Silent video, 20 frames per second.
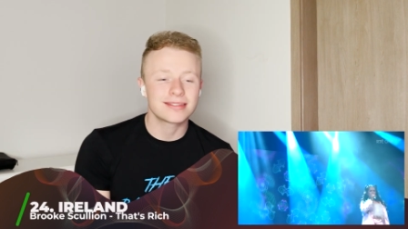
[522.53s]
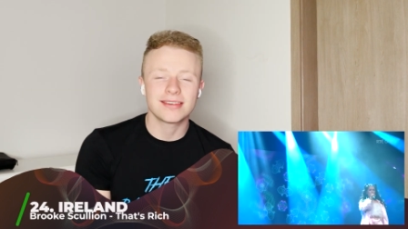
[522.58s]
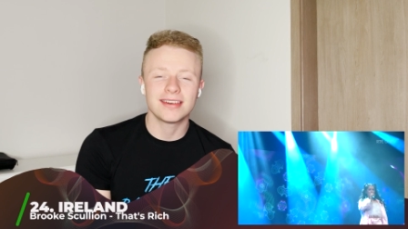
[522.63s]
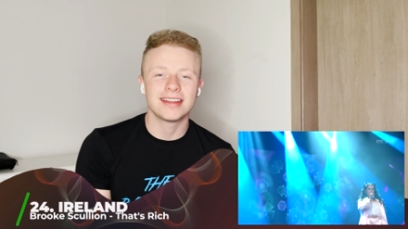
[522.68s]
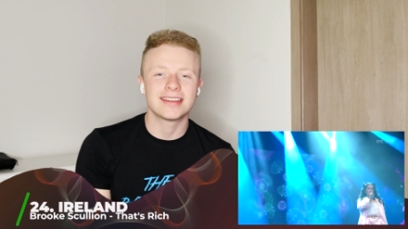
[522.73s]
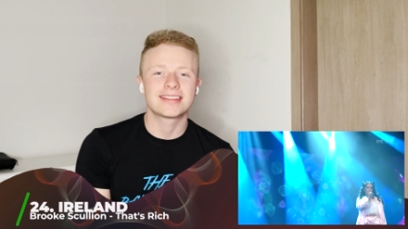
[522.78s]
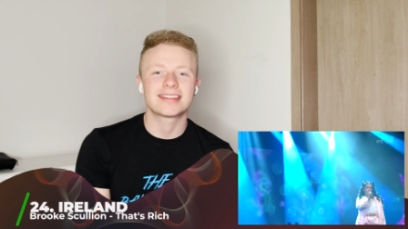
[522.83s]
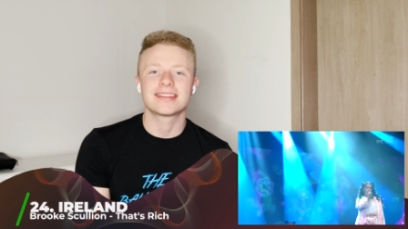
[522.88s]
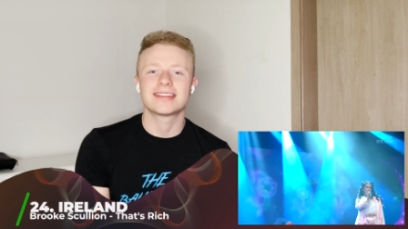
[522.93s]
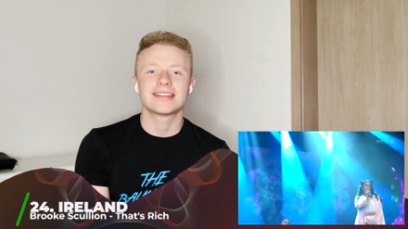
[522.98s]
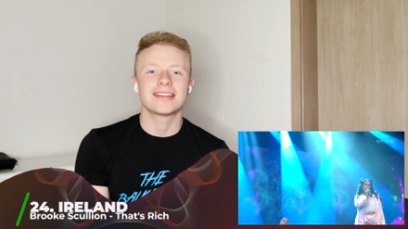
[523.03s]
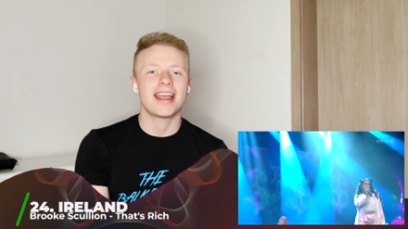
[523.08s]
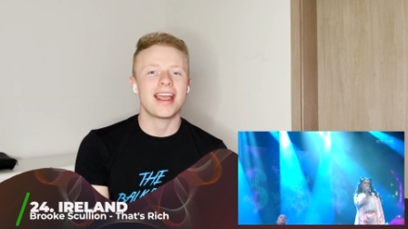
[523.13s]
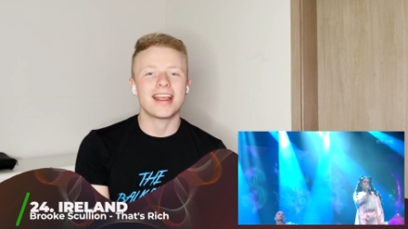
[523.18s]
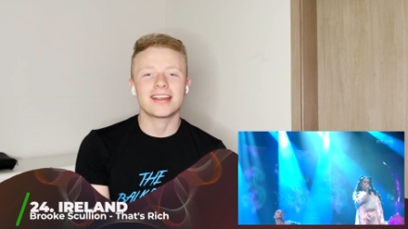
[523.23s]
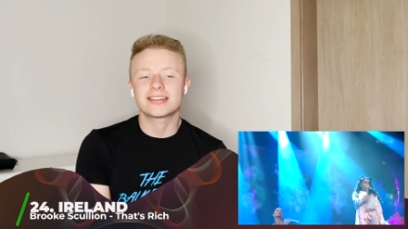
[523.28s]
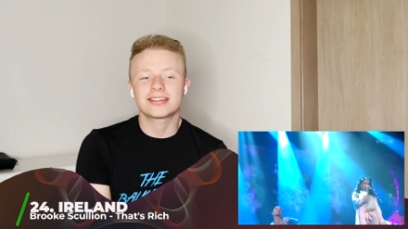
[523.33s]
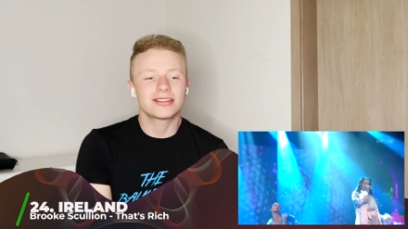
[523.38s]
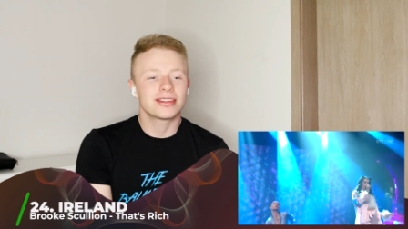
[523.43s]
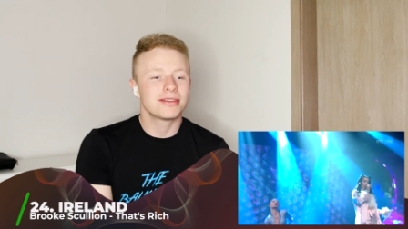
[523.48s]
Rich.
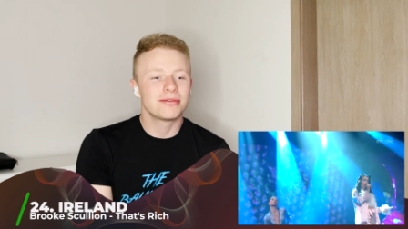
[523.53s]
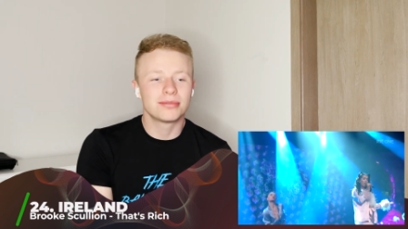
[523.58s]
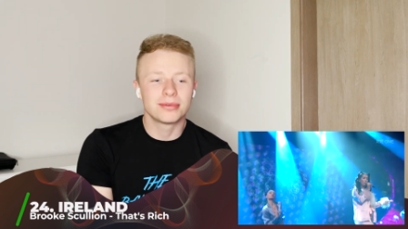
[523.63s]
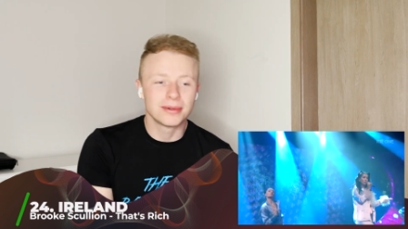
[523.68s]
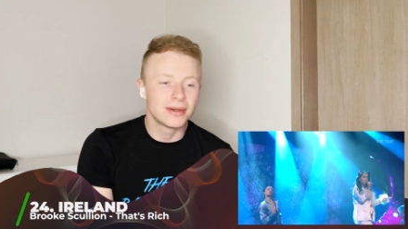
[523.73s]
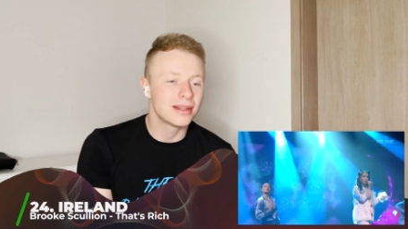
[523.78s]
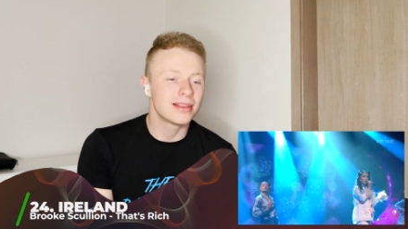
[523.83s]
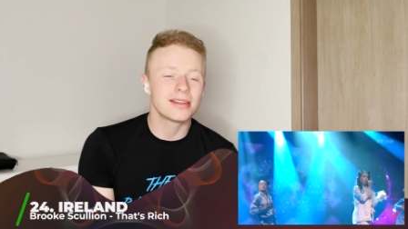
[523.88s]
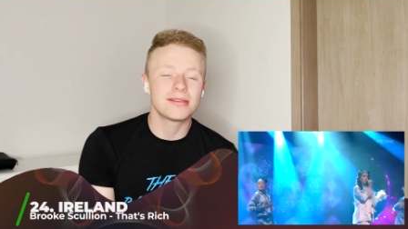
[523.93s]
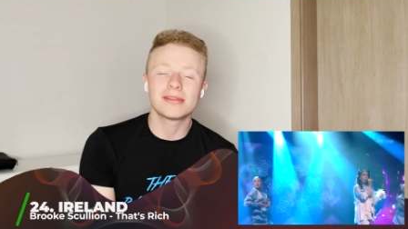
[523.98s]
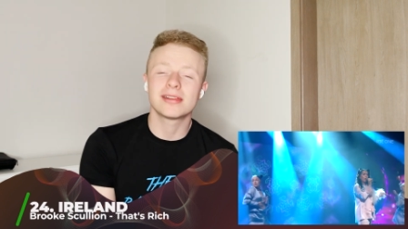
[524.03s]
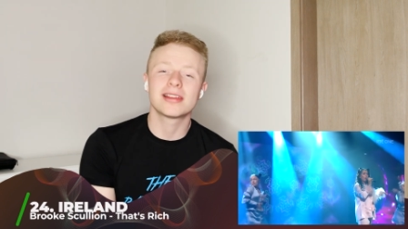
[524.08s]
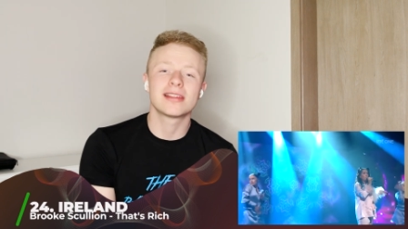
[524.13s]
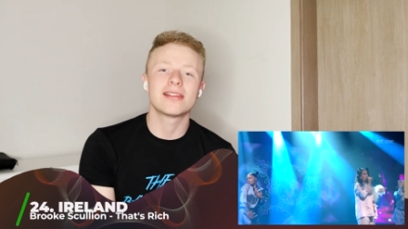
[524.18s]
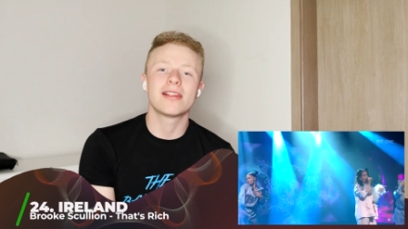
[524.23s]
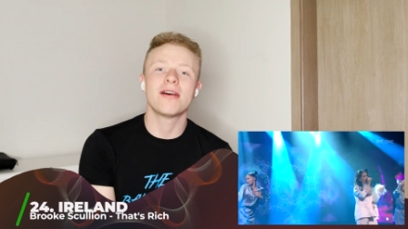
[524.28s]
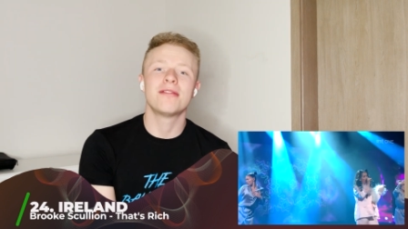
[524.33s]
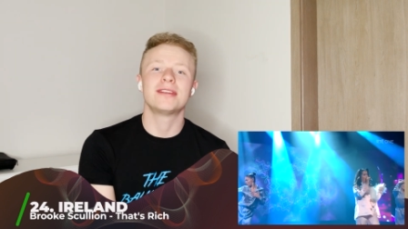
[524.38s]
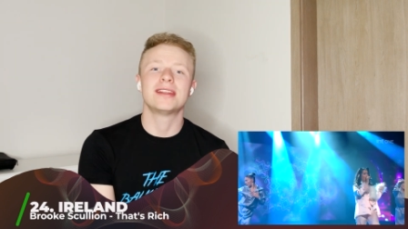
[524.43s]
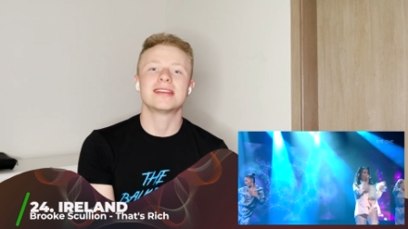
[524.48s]
Actually really
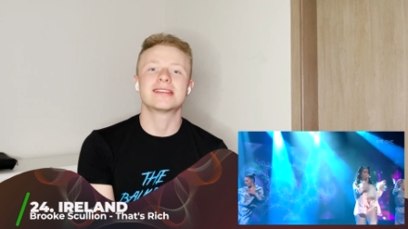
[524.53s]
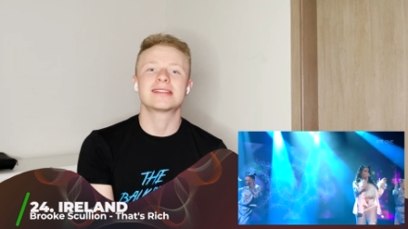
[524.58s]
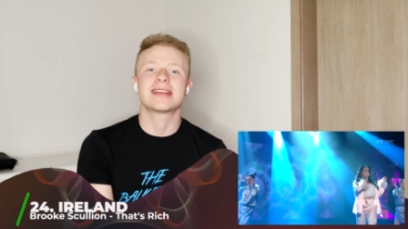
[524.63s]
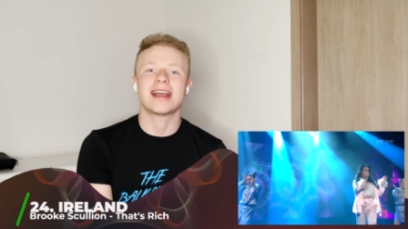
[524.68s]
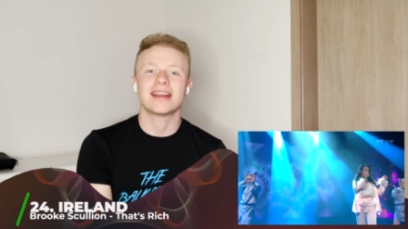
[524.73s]
love this.